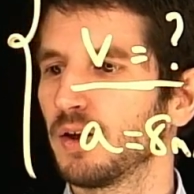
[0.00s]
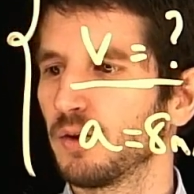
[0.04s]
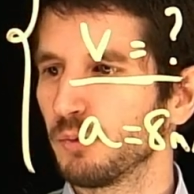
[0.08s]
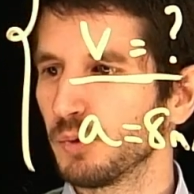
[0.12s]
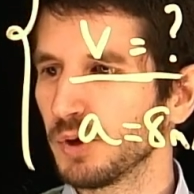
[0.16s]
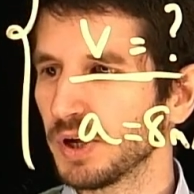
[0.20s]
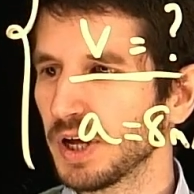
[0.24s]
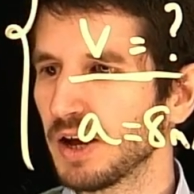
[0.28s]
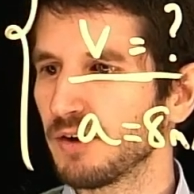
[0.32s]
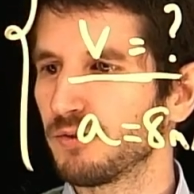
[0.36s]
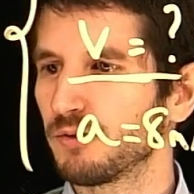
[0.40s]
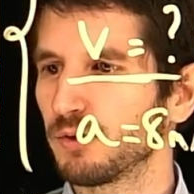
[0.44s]

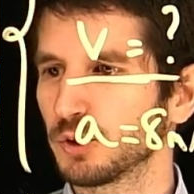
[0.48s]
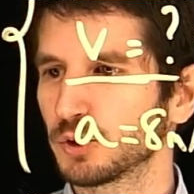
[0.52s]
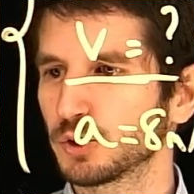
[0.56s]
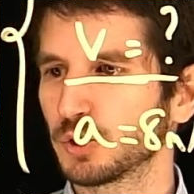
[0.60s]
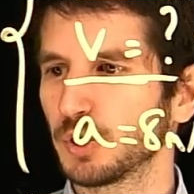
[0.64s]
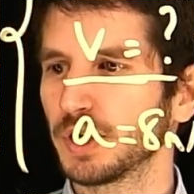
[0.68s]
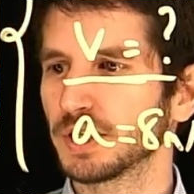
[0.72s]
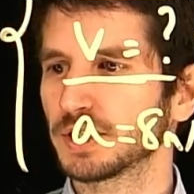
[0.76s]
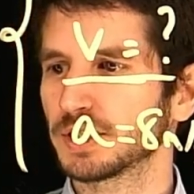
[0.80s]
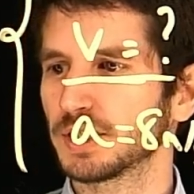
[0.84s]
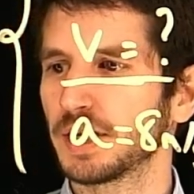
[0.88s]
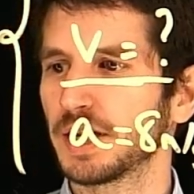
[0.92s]
We have also
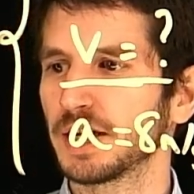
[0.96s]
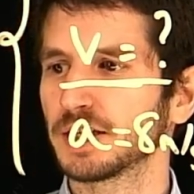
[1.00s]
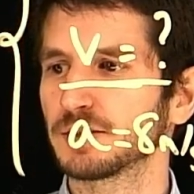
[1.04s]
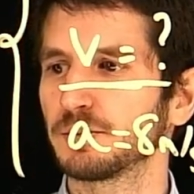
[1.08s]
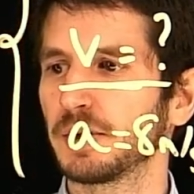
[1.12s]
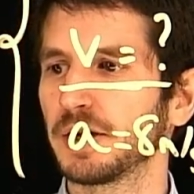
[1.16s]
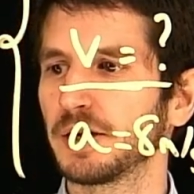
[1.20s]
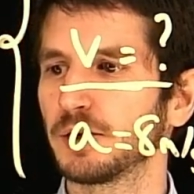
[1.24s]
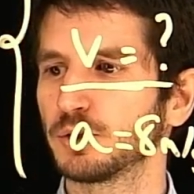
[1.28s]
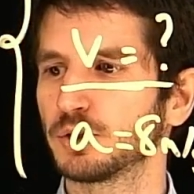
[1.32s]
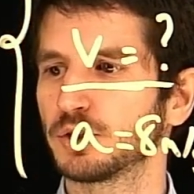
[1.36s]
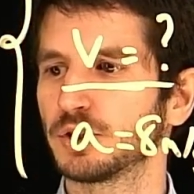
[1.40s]
x and x
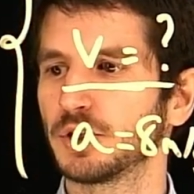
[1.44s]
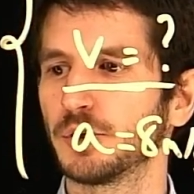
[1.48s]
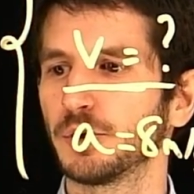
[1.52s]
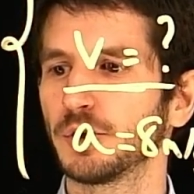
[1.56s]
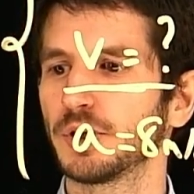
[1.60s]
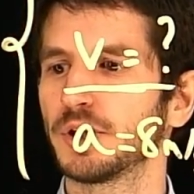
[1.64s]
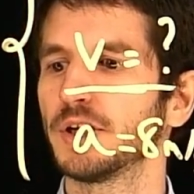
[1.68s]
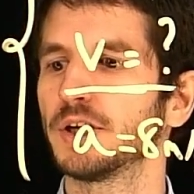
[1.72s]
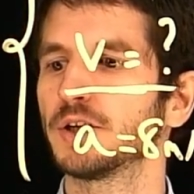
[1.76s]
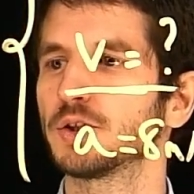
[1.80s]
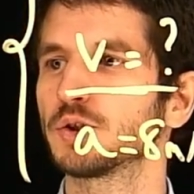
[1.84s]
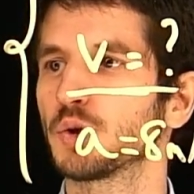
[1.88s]
minus 0
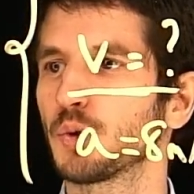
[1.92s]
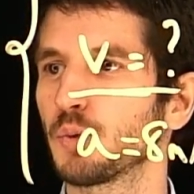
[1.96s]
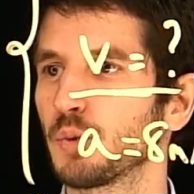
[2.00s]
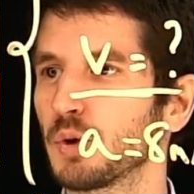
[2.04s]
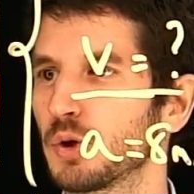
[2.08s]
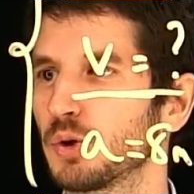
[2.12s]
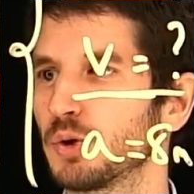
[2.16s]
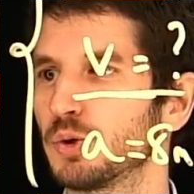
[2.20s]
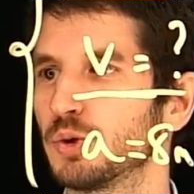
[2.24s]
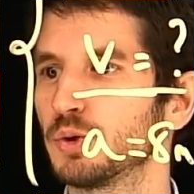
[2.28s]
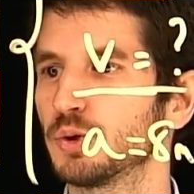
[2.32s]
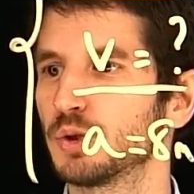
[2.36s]
here, so we
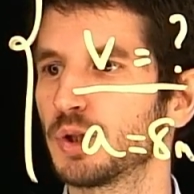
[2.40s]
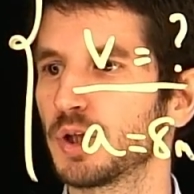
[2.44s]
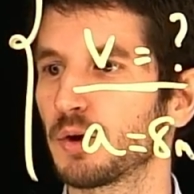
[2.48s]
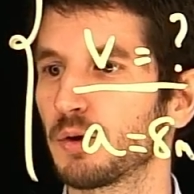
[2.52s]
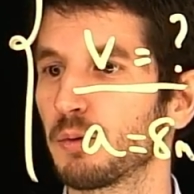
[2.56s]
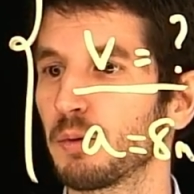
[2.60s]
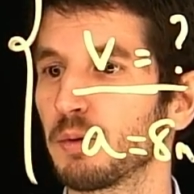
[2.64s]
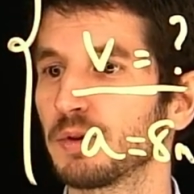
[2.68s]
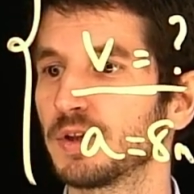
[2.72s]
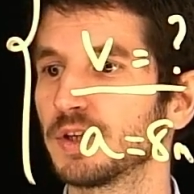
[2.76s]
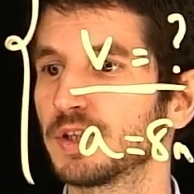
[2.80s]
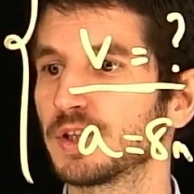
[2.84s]
could use
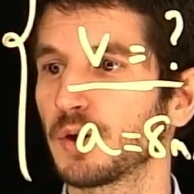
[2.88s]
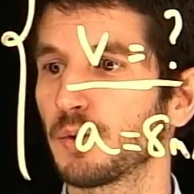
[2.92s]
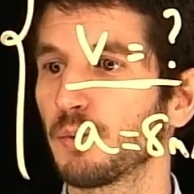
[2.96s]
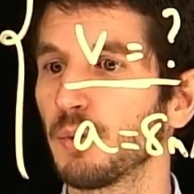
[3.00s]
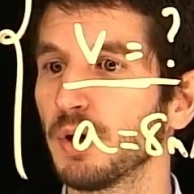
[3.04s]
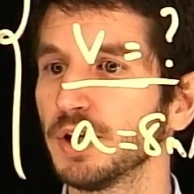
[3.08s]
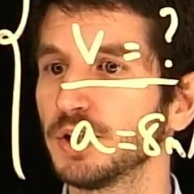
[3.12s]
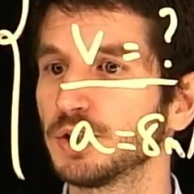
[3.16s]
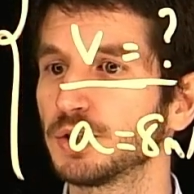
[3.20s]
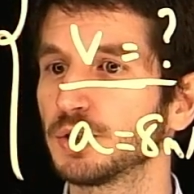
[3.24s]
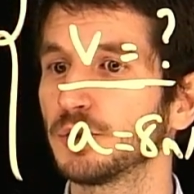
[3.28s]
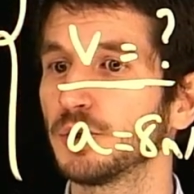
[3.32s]
this
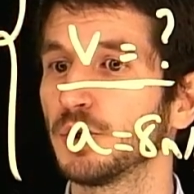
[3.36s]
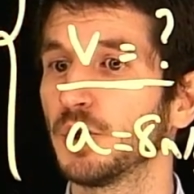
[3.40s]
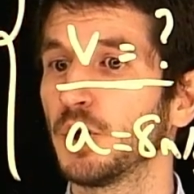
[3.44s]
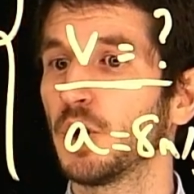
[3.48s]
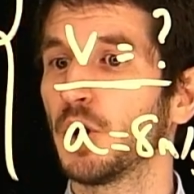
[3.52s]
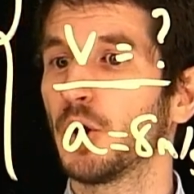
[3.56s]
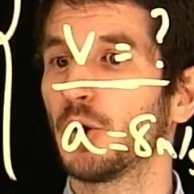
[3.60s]
equation.